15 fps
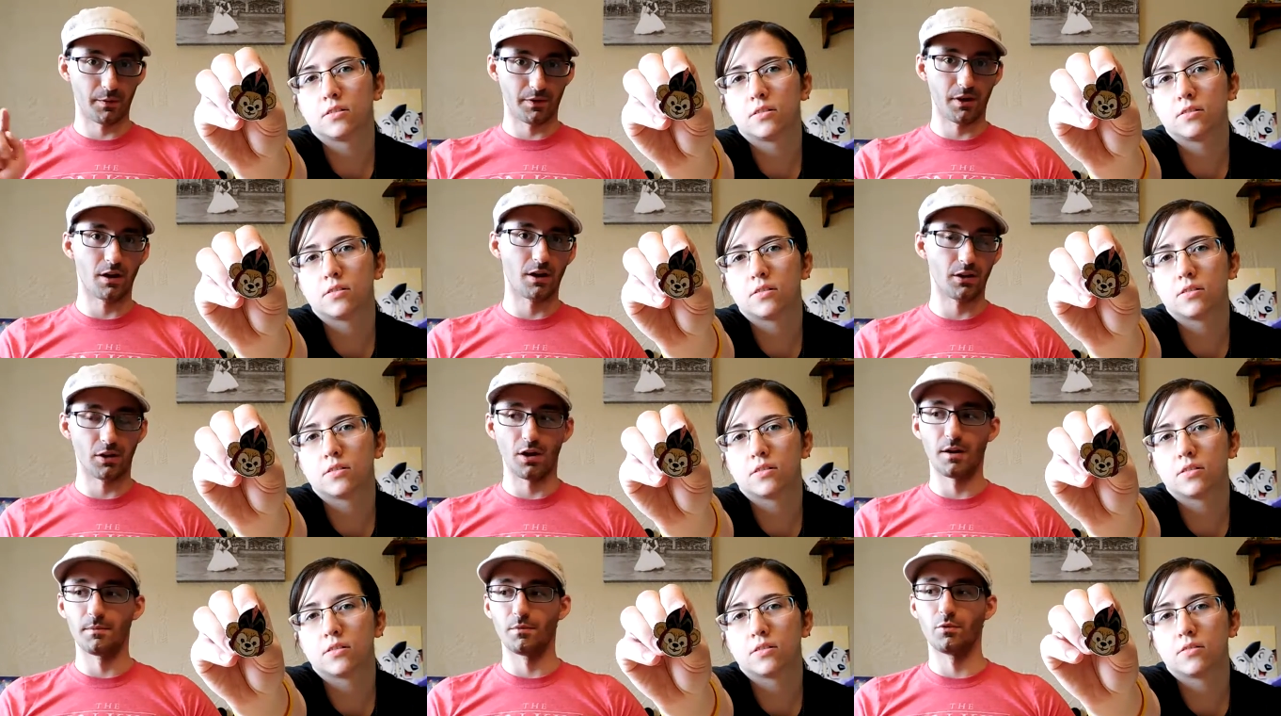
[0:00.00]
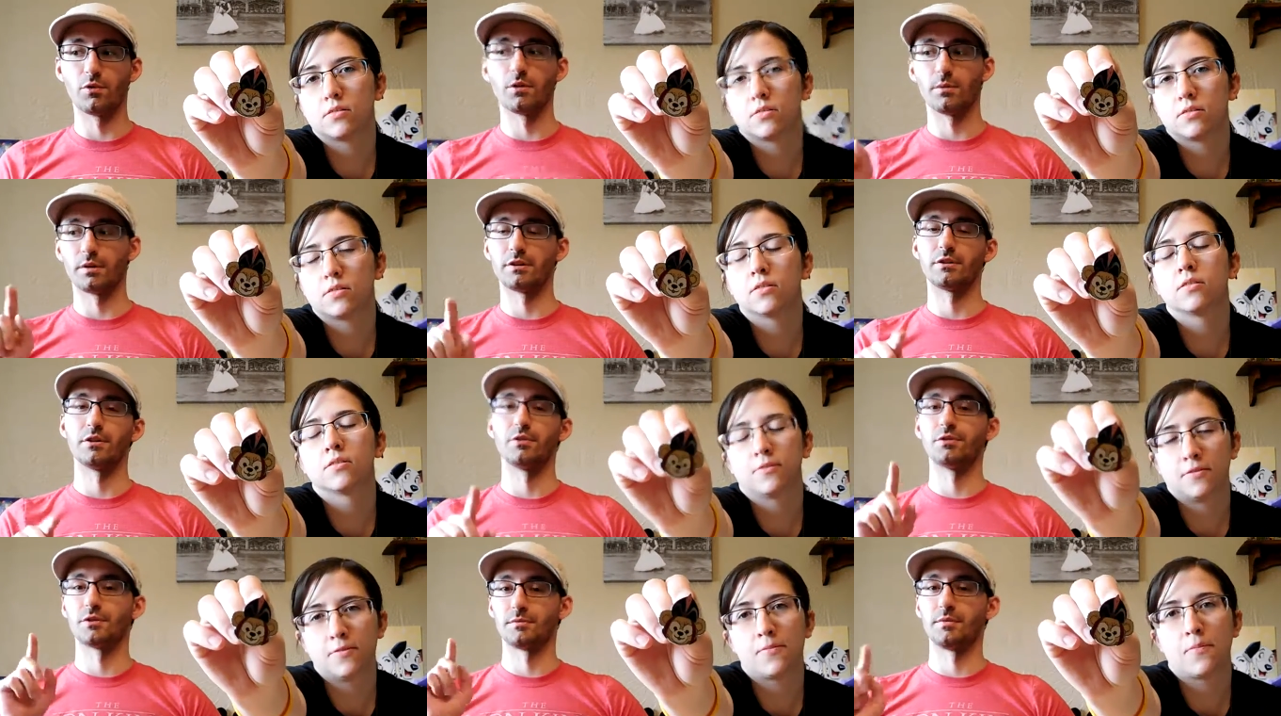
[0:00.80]
Speaker 1: we got a lot more, which
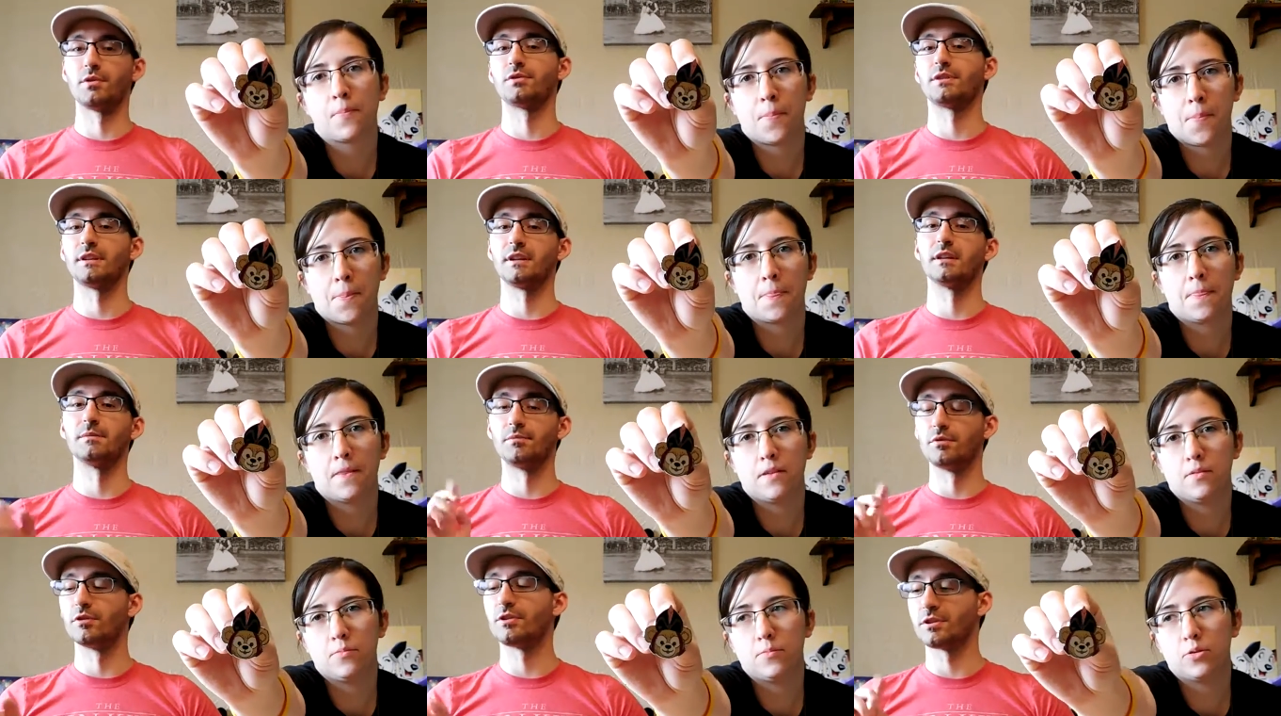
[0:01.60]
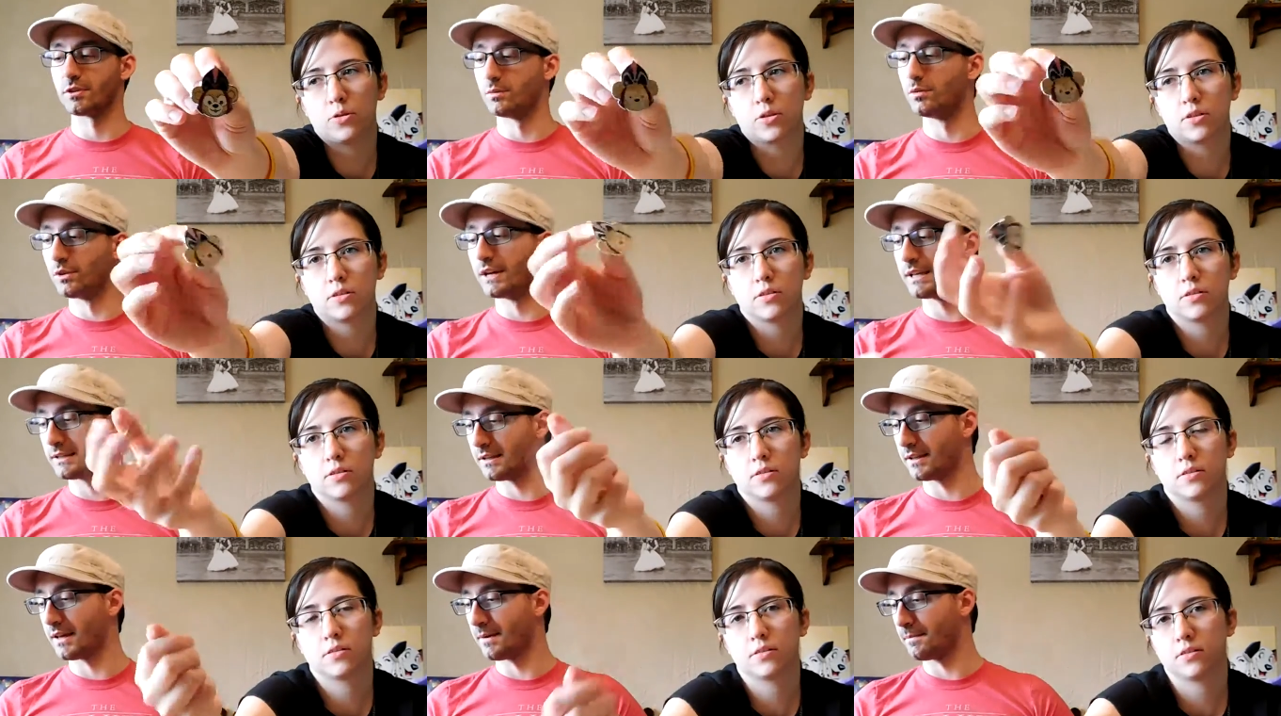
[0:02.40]
those are mostly in the book, so we'll get to
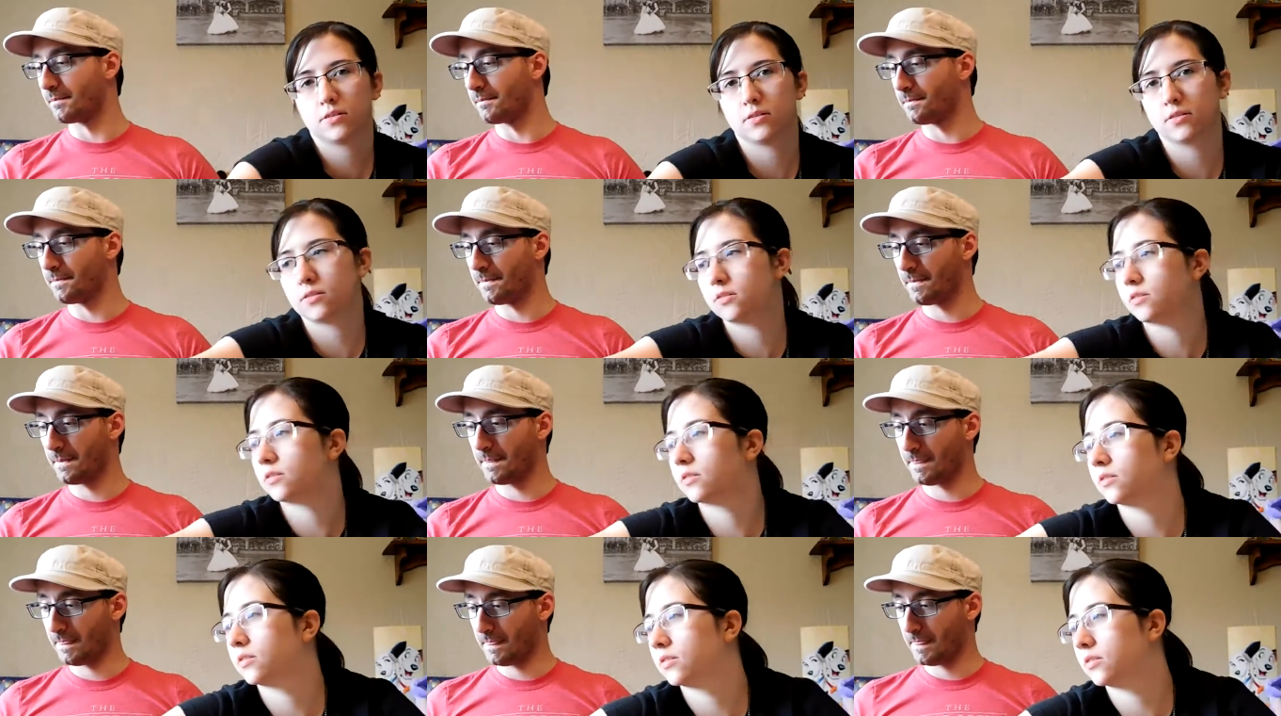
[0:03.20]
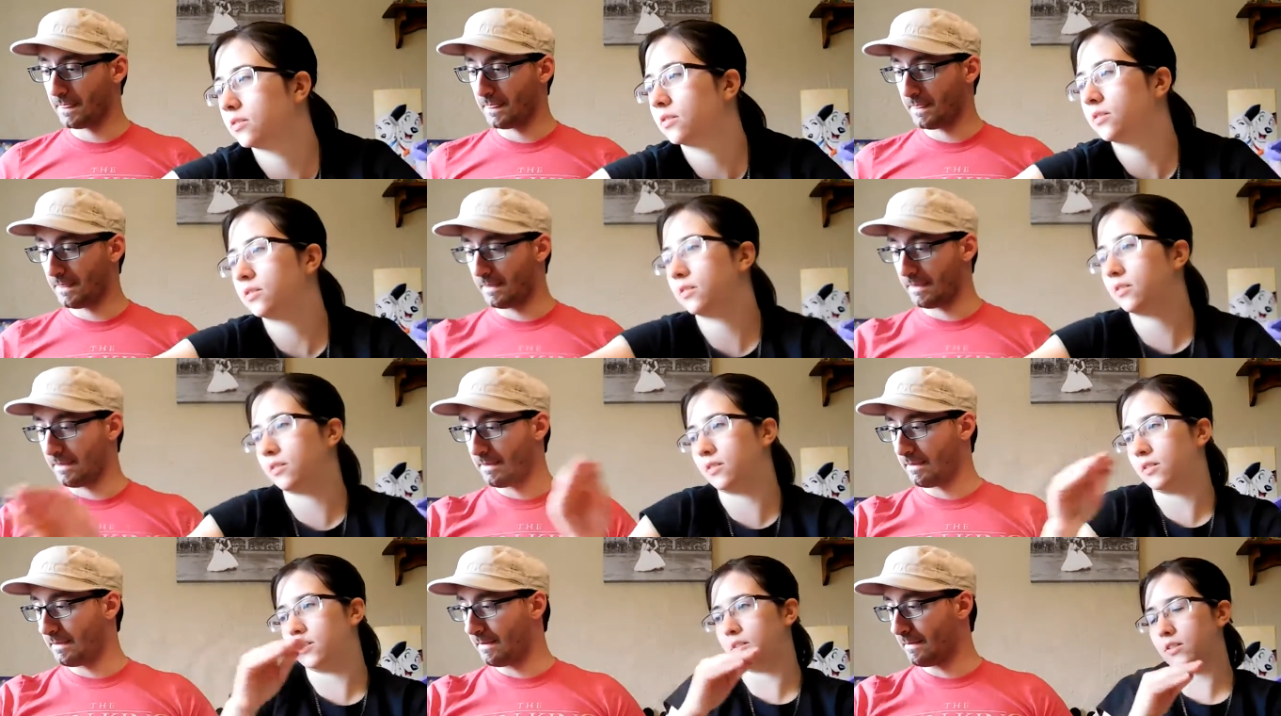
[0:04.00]
them.
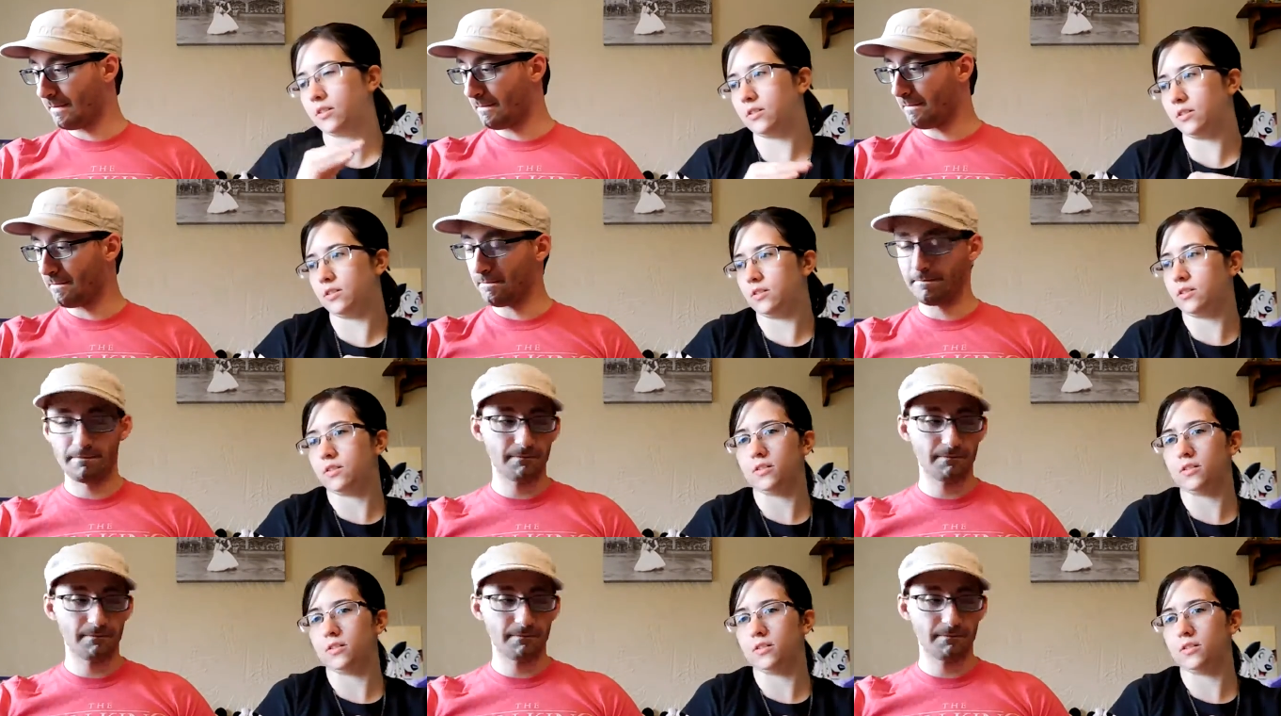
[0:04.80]
Right.